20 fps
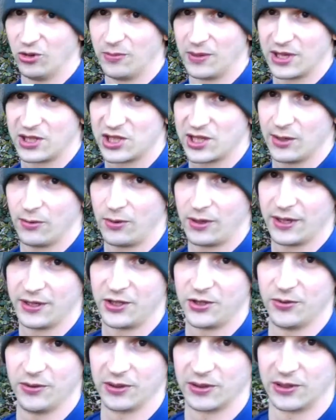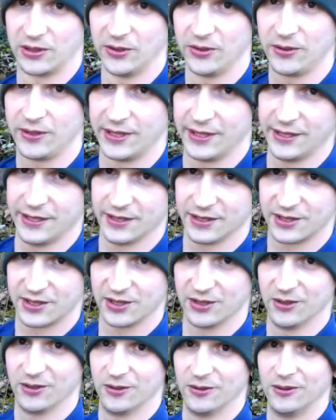much I wanted to include in it,
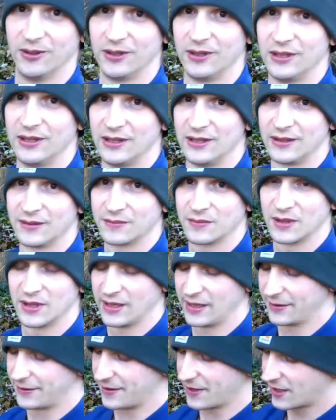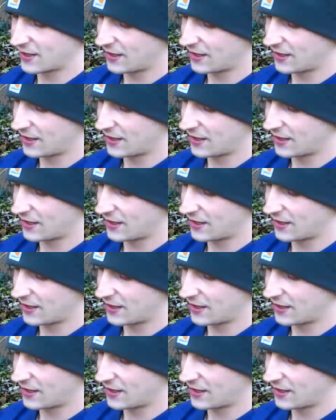so I think